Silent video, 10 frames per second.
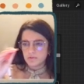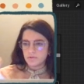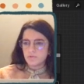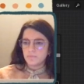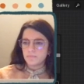
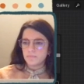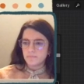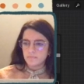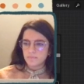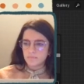YouTube
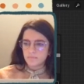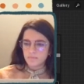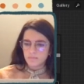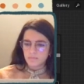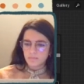
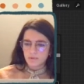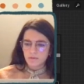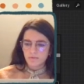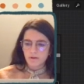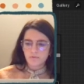
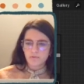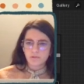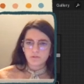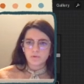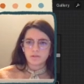rather
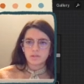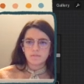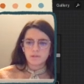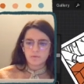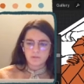than Twitch,
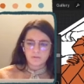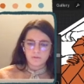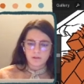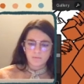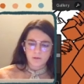even though I do
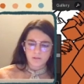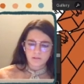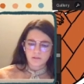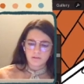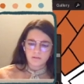like
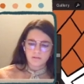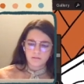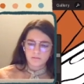watching